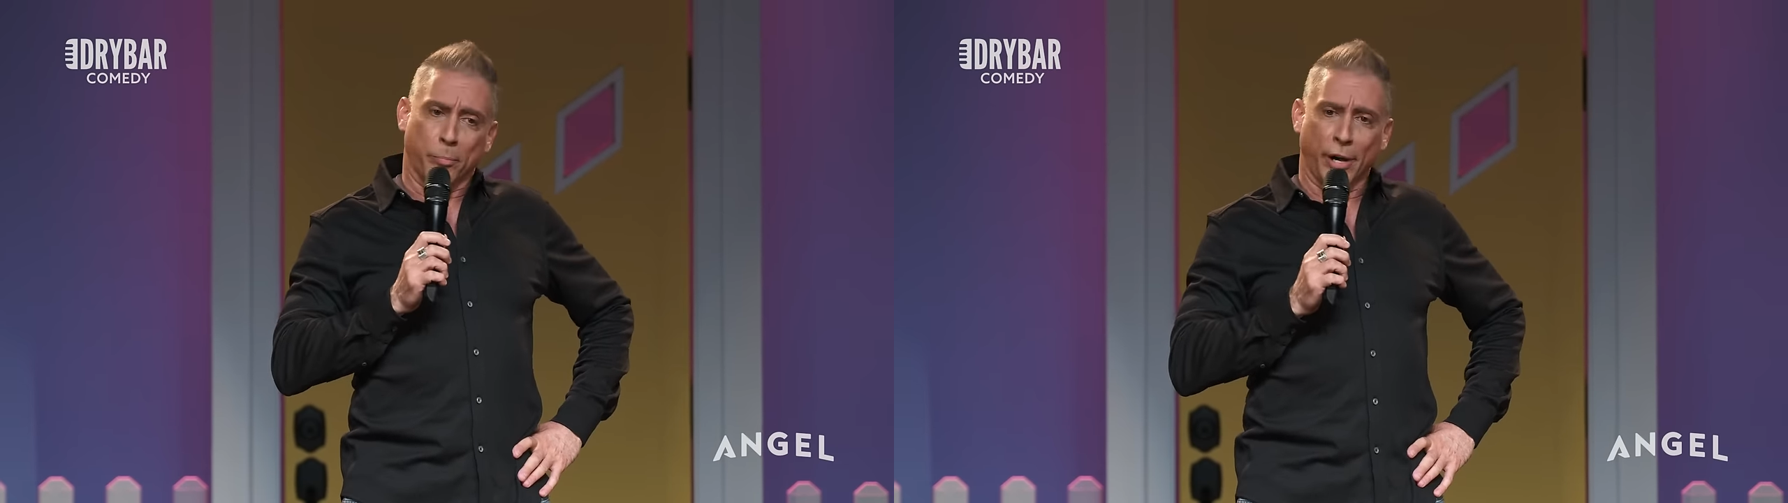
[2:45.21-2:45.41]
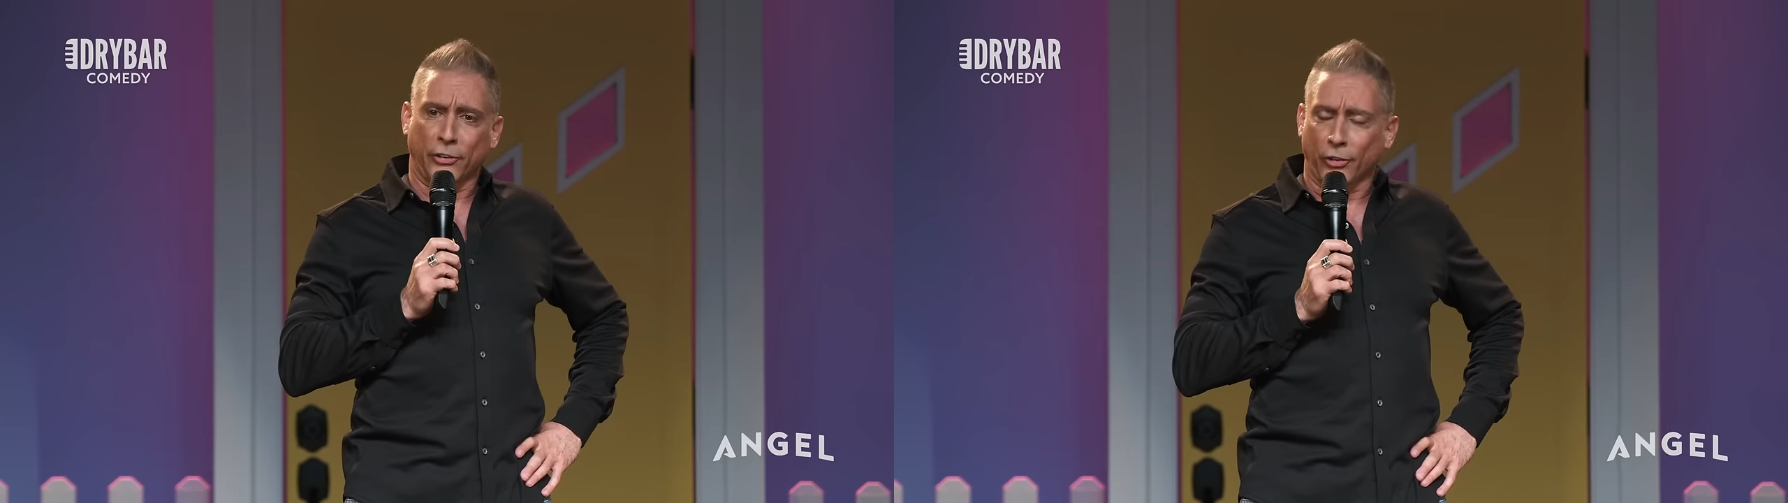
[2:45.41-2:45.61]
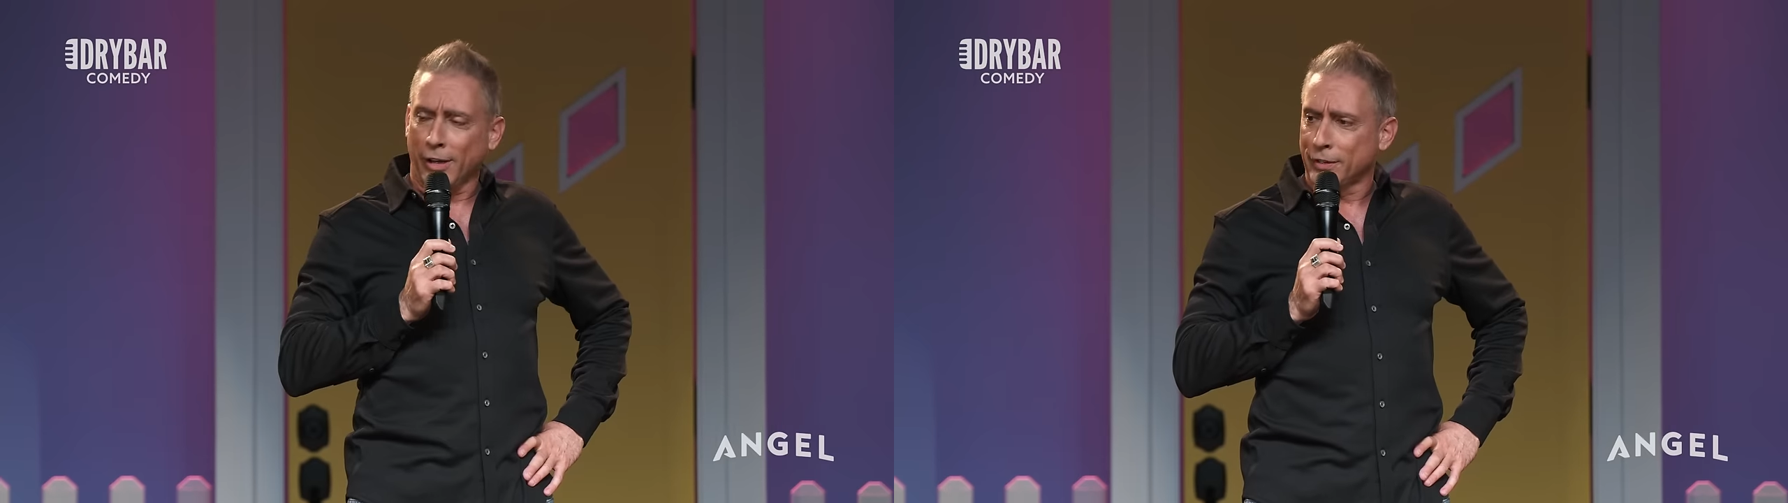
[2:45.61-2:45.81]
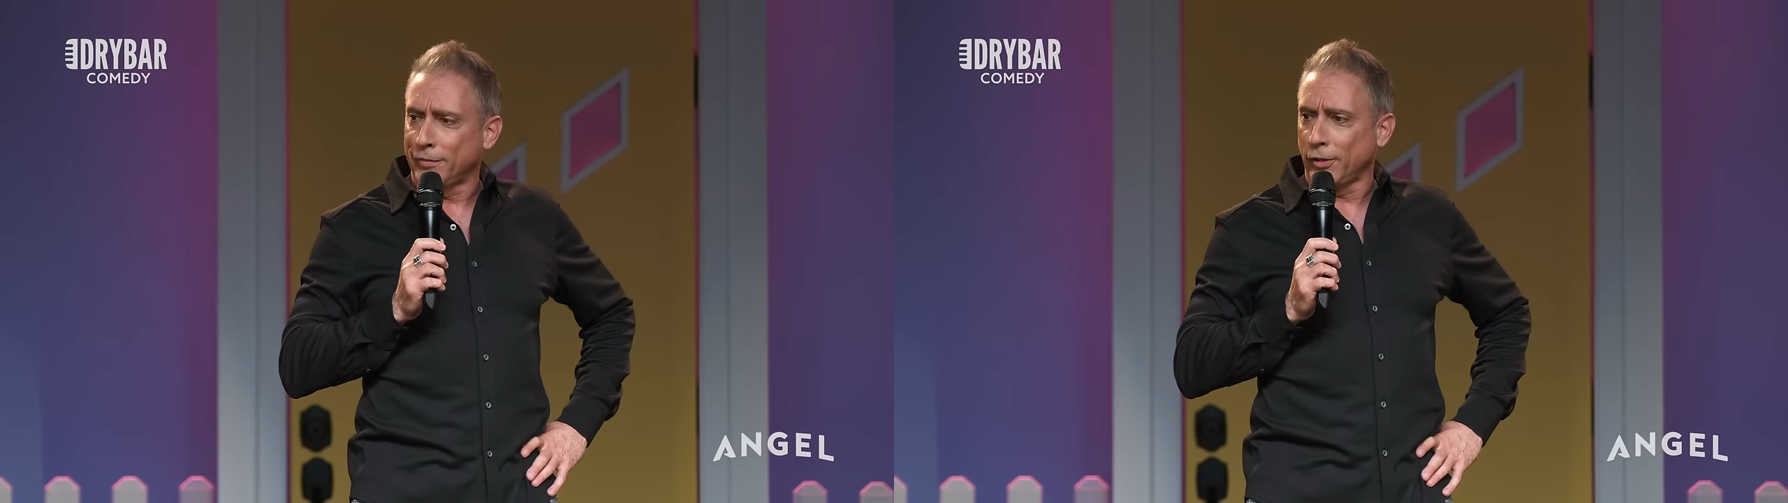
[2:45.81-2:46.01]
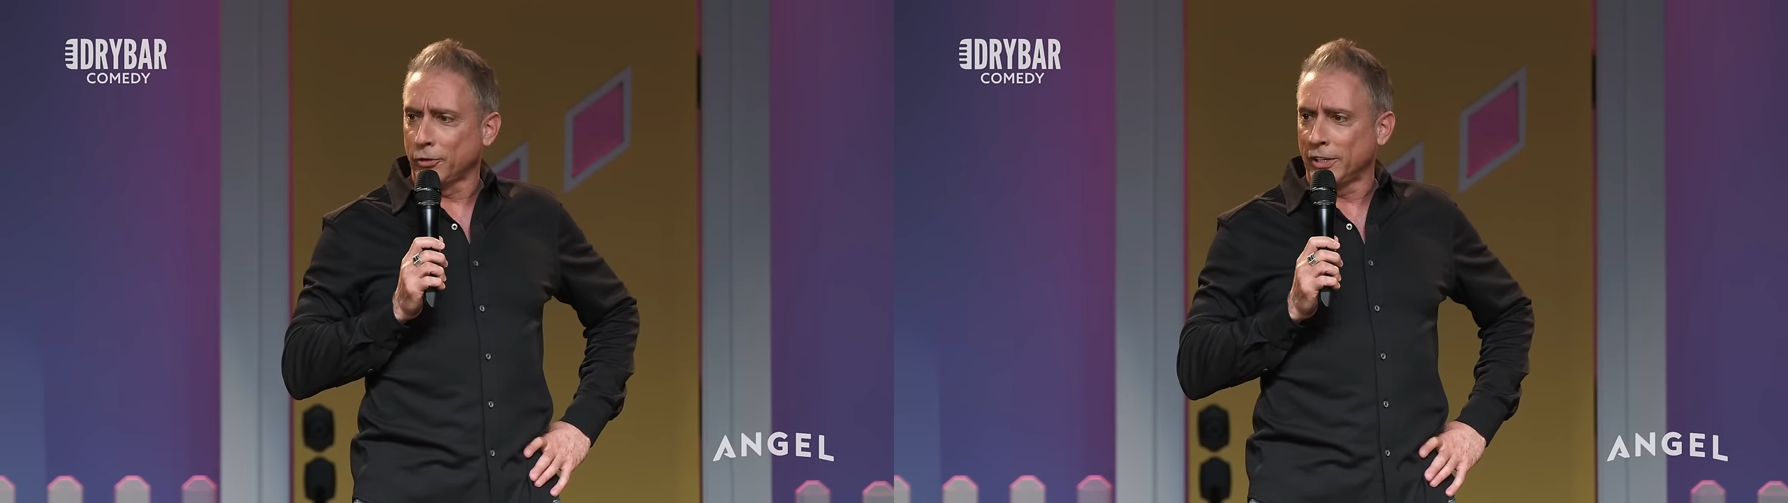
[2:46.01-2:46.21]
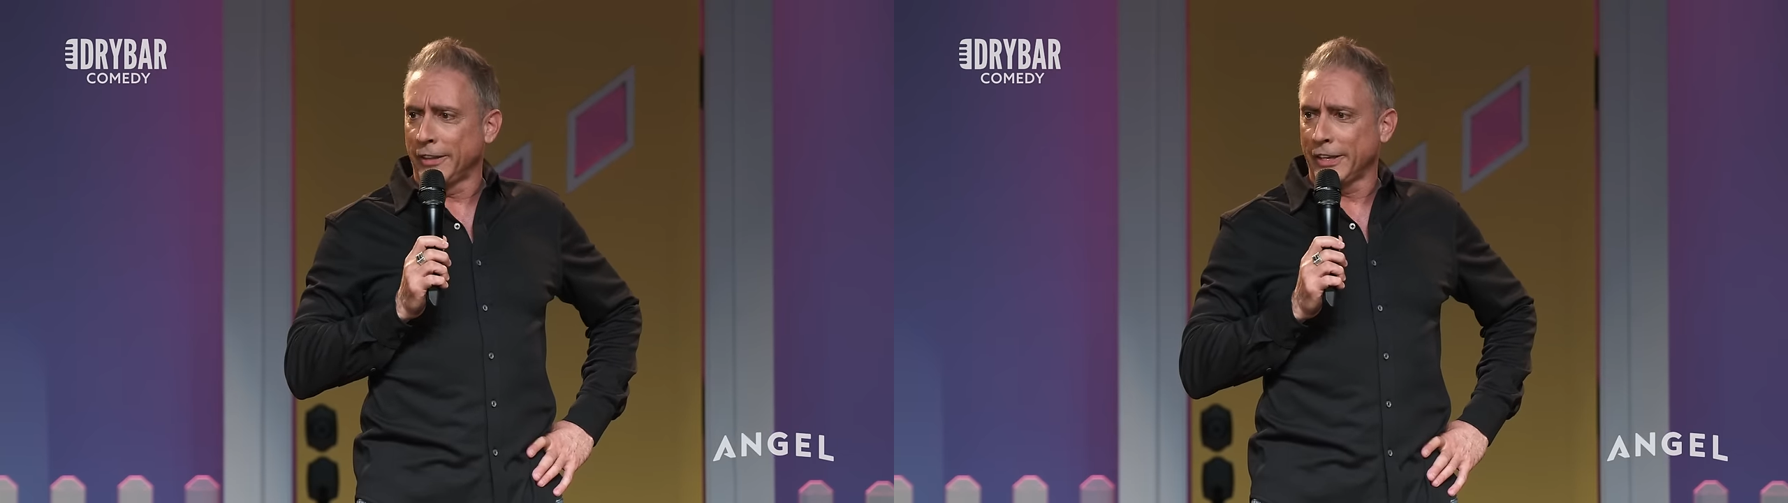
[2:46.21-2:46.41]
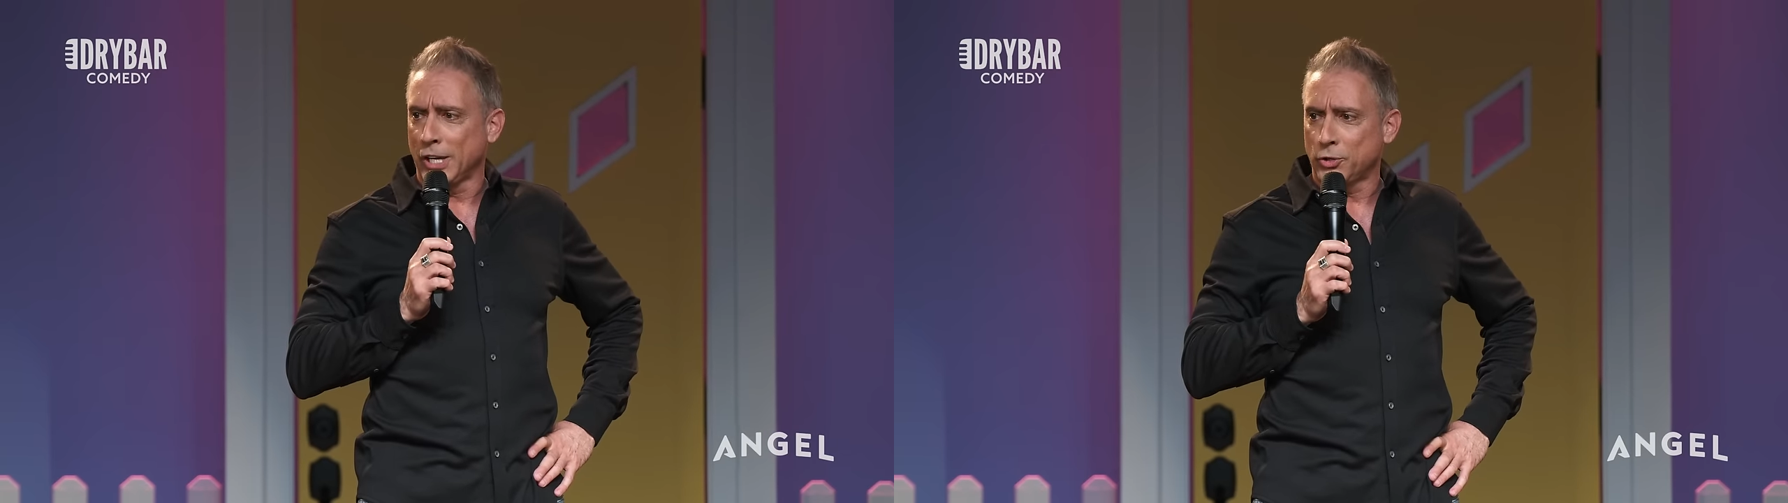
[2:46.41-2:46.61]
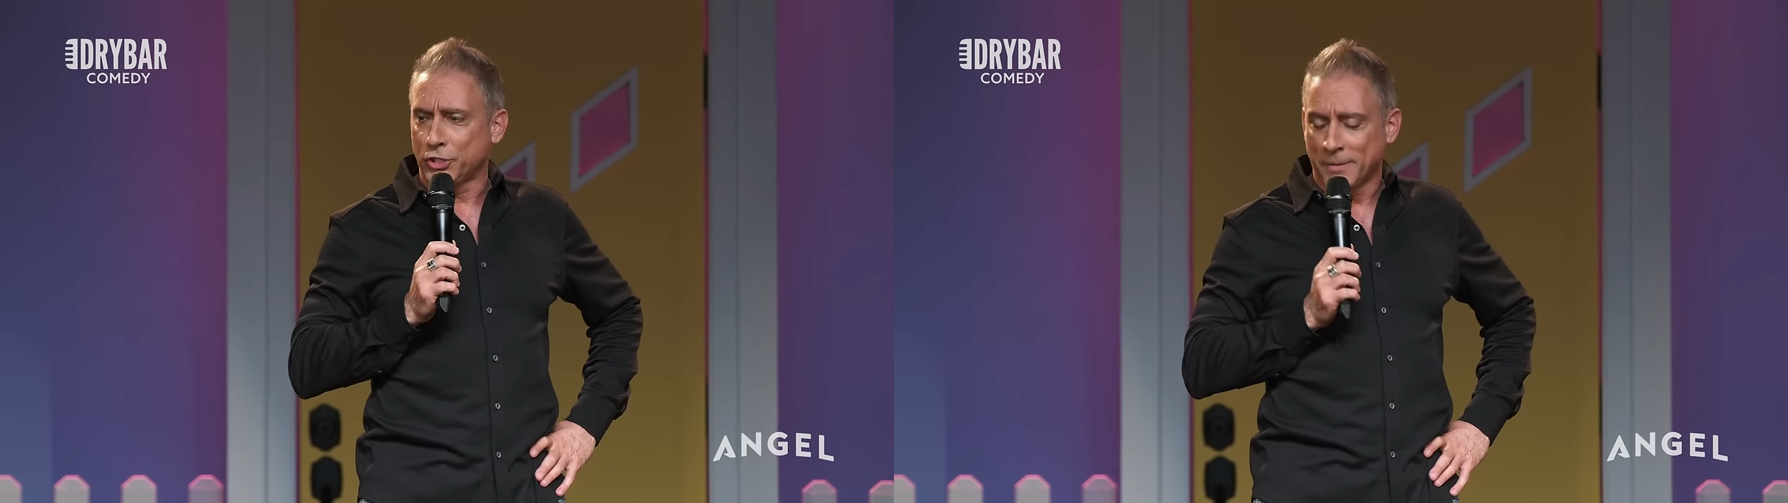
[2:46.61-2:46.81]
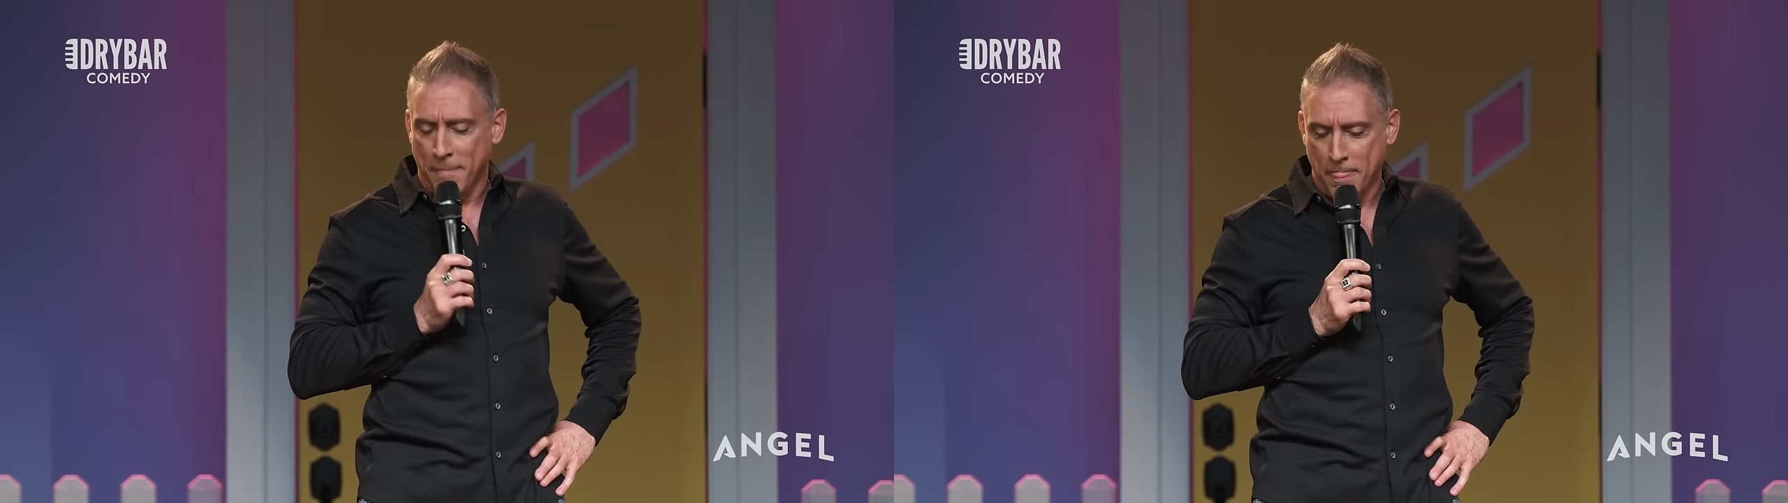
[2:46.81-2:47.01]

breaks up, and falls into the ocean.